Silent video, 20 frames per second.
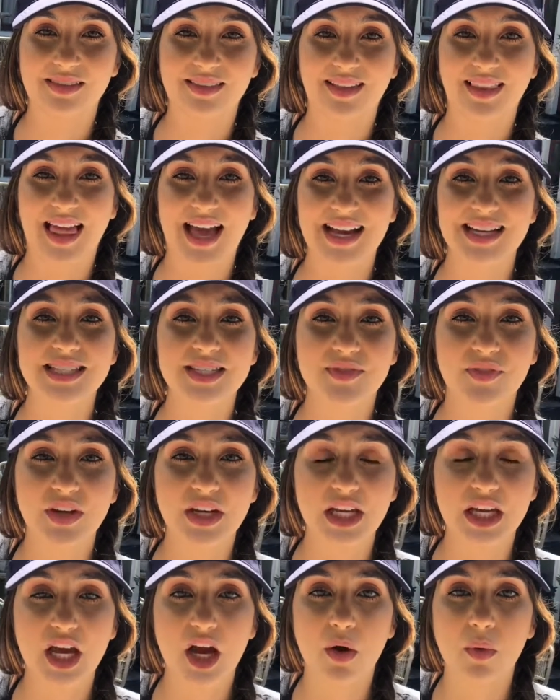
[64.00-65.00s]
the last
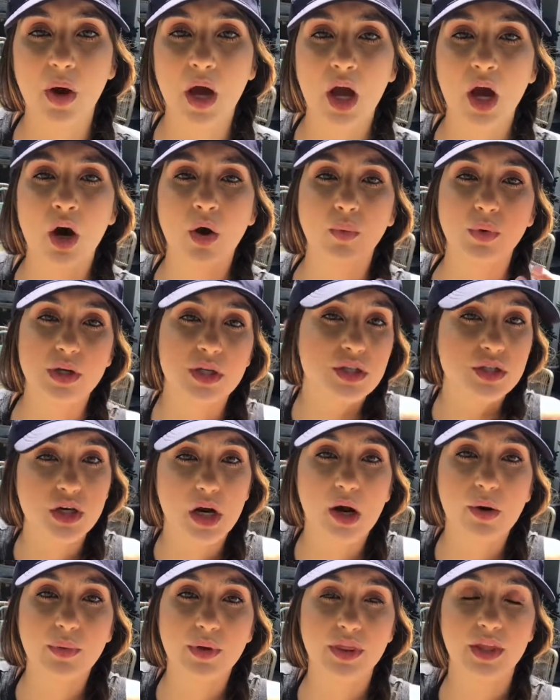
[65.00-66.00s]
video. We
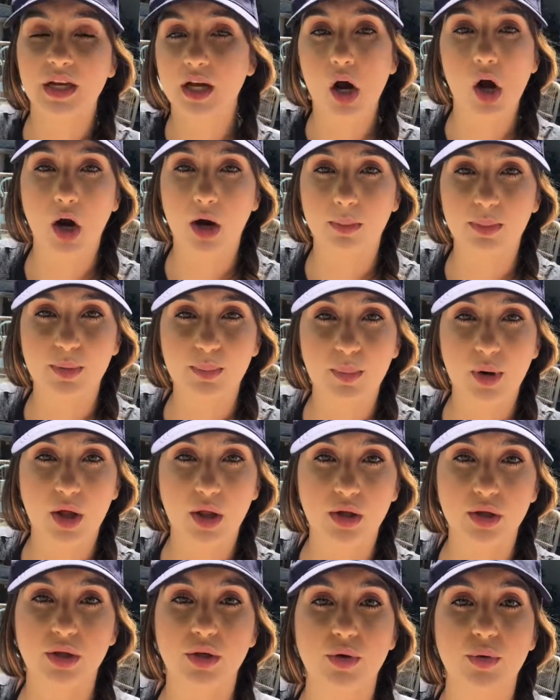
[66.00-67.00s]
start with a carbon
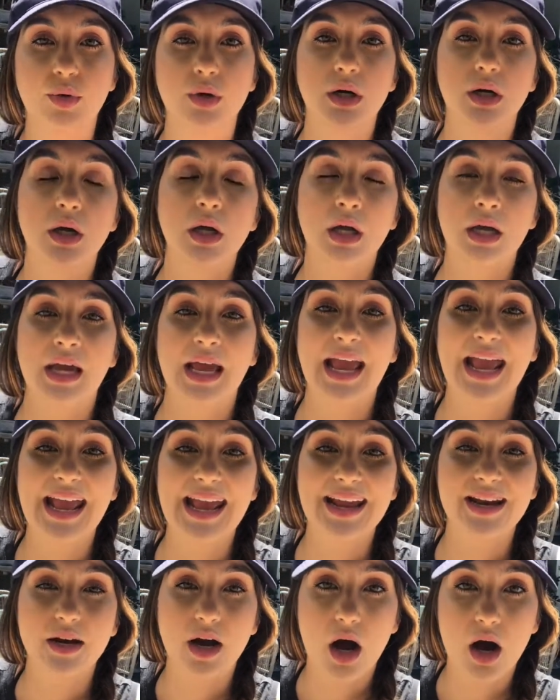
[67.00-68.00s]
molecule
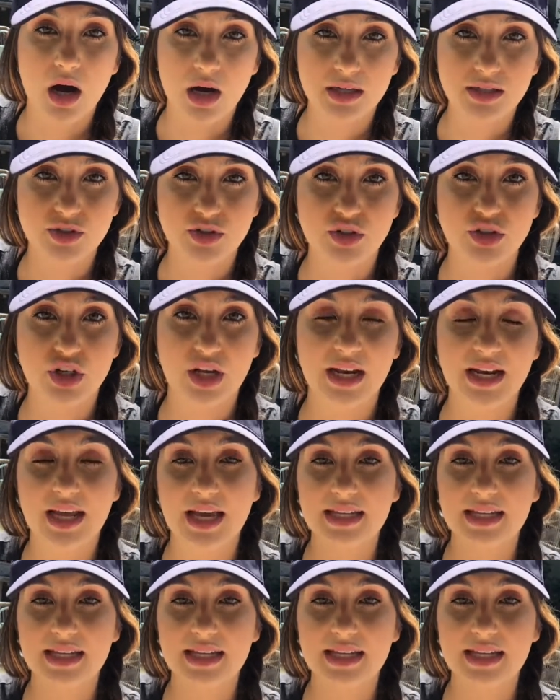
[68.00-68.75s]
and oxygen,